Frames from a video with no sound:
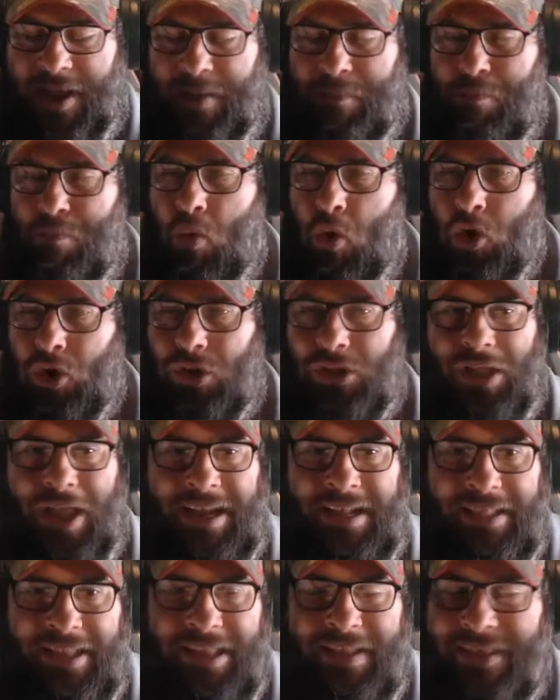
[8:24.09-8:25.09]
more
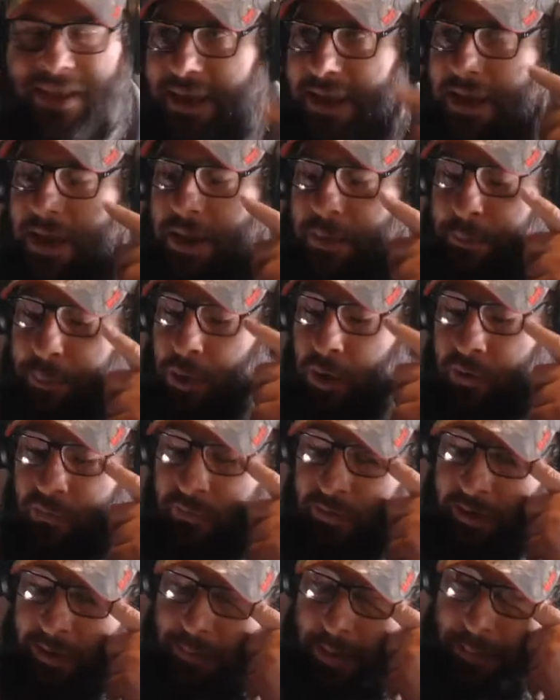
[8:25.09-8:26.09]
likely that you hit perfect?